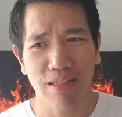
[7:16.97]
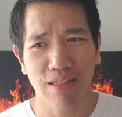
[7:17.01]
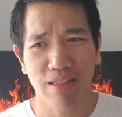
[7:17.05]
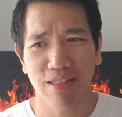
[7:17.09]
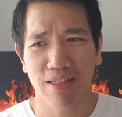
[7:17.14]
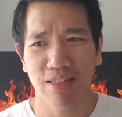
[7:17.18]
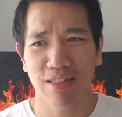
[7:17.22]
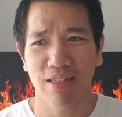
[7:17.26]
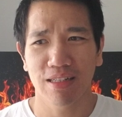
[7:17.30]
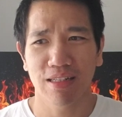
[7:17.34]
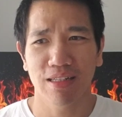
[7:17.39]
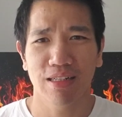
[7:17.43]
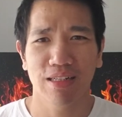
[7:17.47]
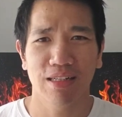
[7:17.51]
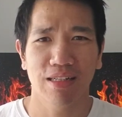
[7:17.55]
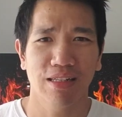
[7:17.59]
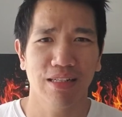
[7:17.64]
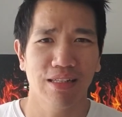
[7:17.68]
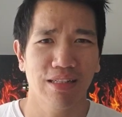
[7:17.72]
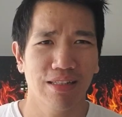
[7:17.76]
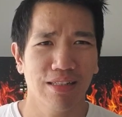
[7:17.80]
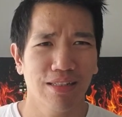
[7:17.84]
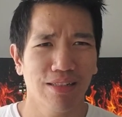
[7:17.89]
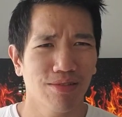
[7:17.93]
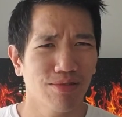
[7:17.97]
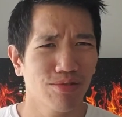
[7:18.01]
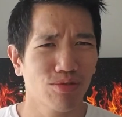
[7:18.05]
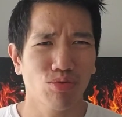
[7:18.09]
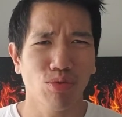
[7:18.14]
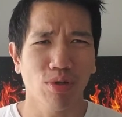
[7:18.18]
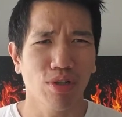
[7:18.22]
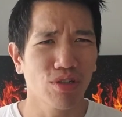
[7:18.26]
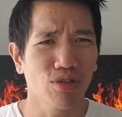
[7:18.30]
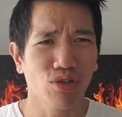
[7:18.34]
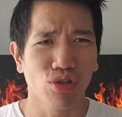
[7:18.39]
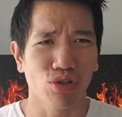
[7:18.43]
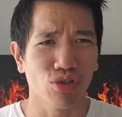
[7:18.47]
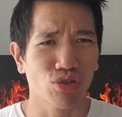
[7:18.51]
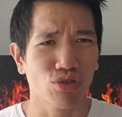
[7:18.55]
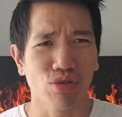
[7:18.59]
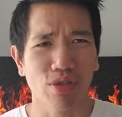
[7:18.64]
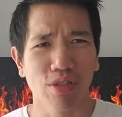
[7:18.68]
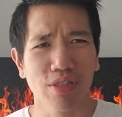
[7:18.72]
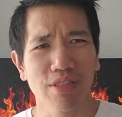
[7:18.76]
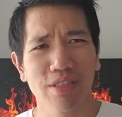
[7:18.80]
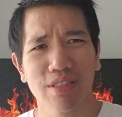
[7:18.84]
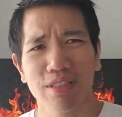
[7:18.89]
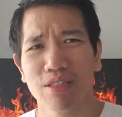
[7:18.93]
Uh, it was one of their
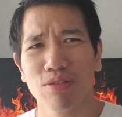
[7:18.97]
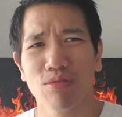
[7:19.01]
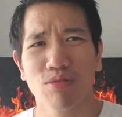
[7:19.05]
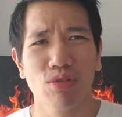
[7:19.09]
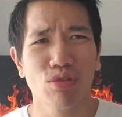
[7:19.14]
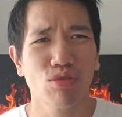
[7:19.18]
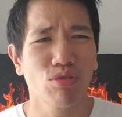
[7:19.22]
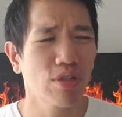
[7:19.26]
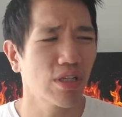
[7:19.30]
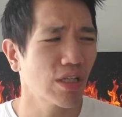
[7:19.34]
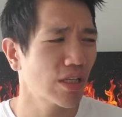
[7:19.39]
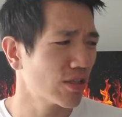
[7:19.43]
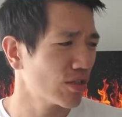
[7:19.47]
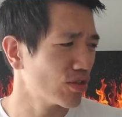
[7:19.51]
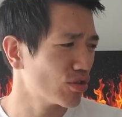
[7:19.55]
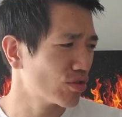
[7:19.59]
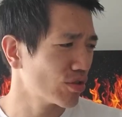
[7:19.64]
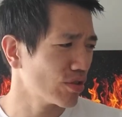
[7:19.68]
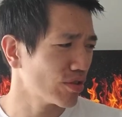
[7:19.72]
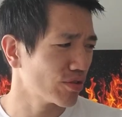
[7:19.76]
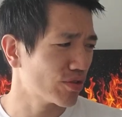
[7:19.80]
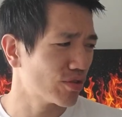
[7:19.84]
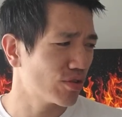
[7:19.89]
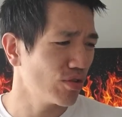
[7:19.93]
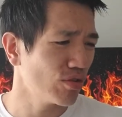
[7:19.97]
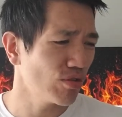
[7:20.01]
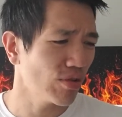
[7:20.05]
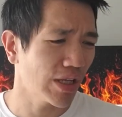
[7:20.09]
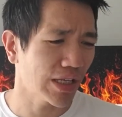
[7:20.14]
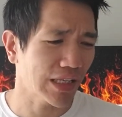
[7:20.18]
drills, and they were doing other drills too.